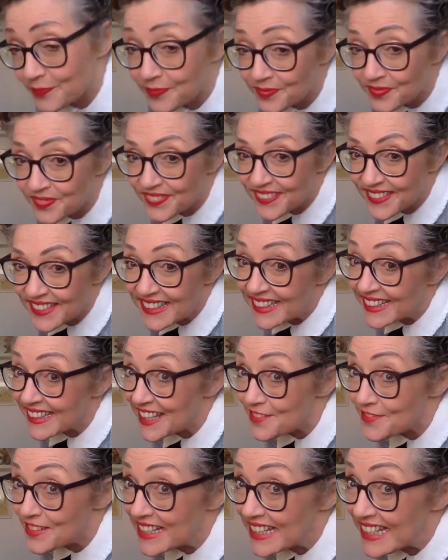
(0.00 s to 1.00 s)

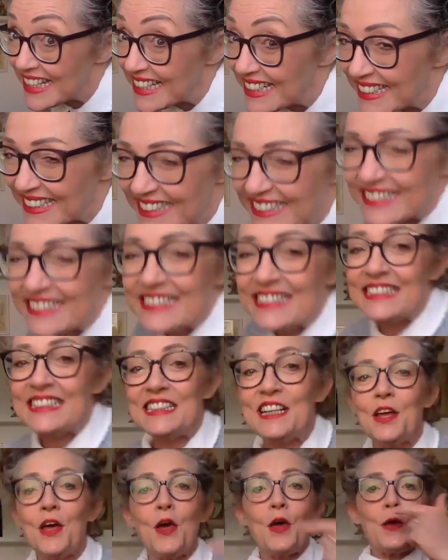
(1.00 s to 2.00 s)
Get ready.
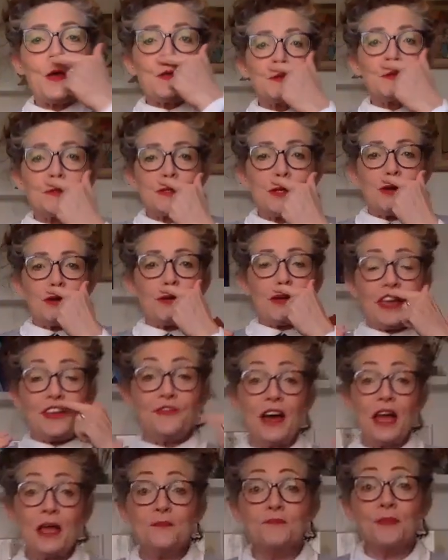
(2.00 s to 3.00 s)
So if
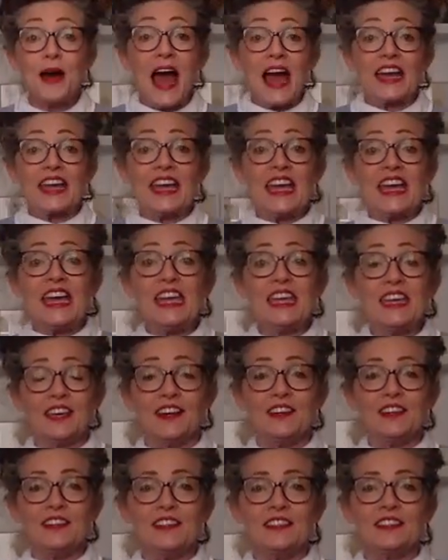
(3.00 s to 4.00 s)
I'm back here
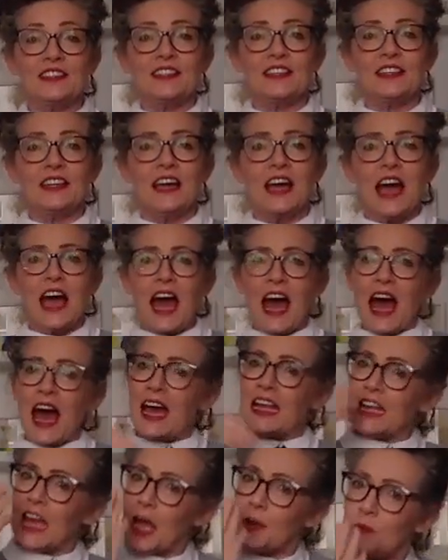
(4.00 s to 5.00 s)

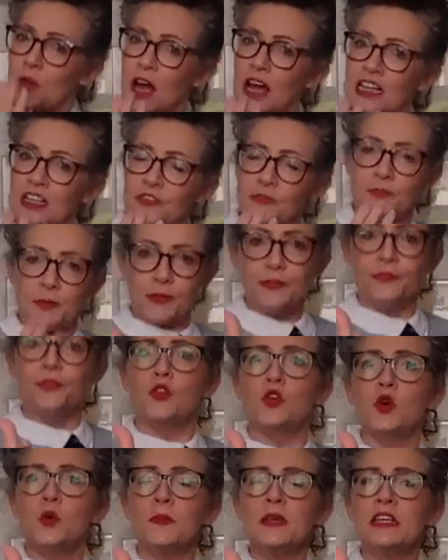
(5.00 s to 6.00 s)
and I'm kind of
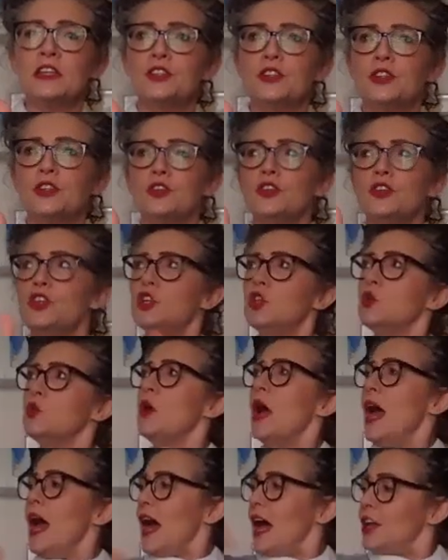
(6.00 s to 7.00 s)
performing to you
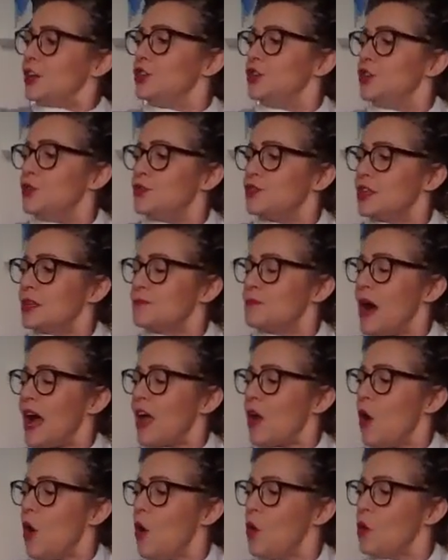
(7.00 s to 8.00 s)
and using
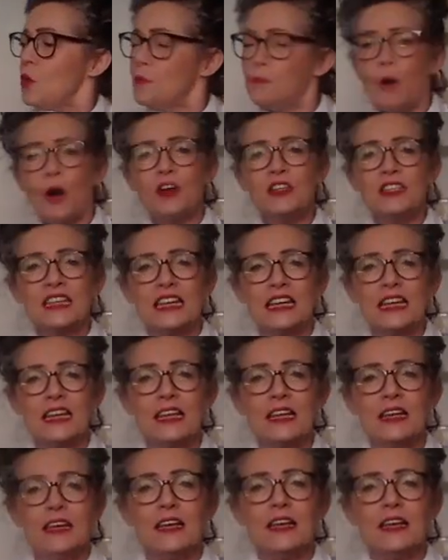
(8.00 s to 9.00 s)
my whole body,